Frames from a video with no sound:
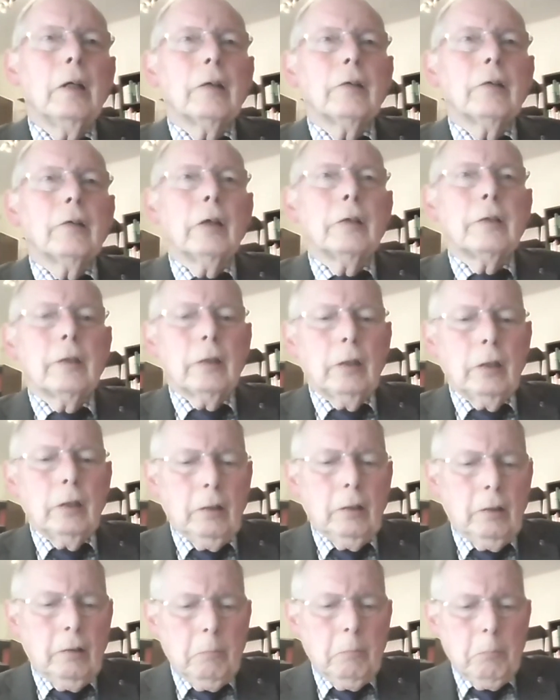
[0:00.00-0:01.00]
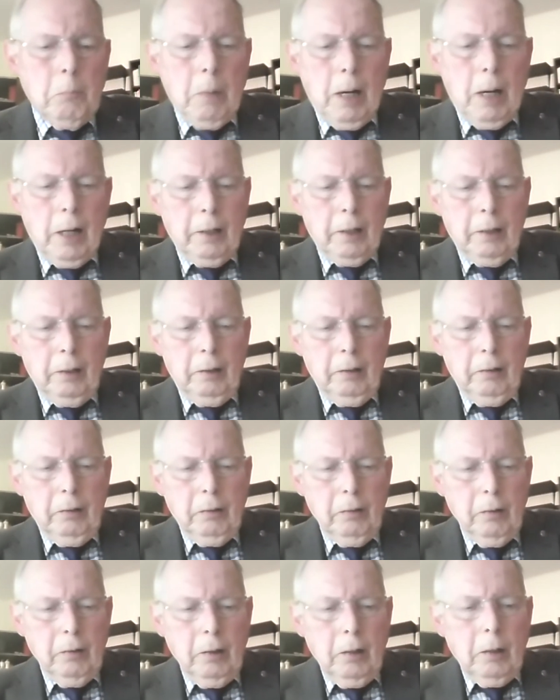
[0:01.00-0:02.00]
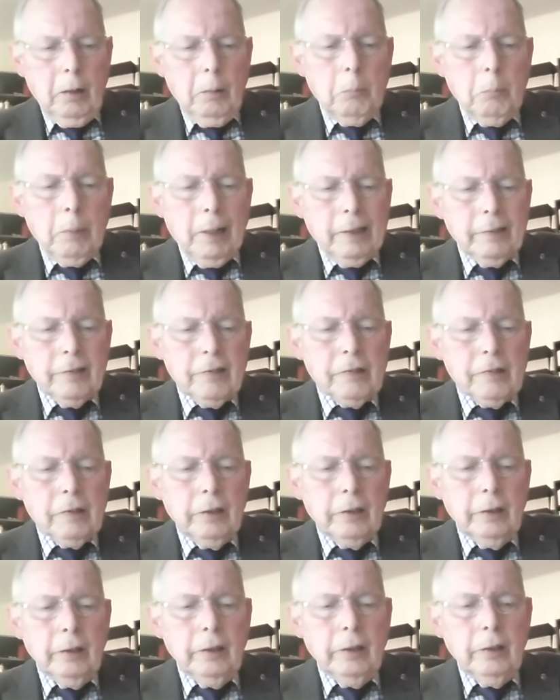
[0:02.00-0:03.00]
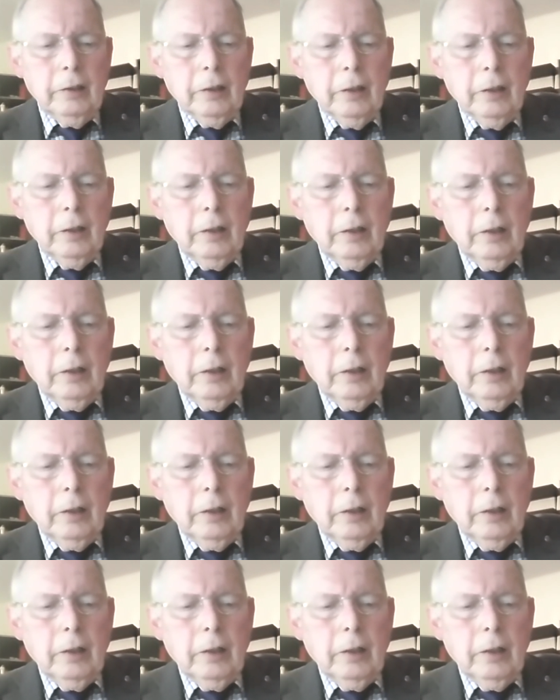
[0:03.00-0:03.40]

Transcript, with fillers: that in my monthly